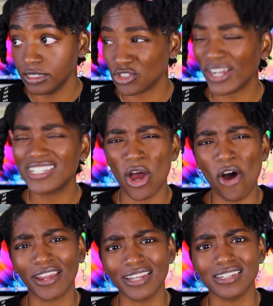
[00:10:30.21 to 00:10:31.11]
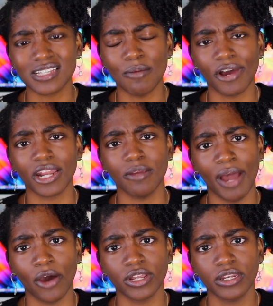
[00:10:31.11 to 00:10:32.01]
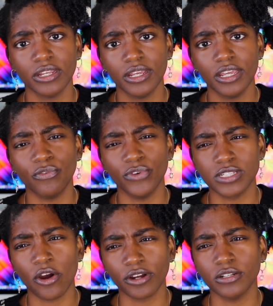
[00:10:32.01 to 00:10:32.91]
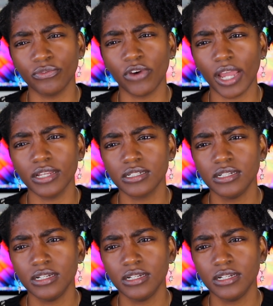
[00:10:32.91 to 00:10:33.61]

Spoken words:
Try talking to somebody about it if it's hard to find.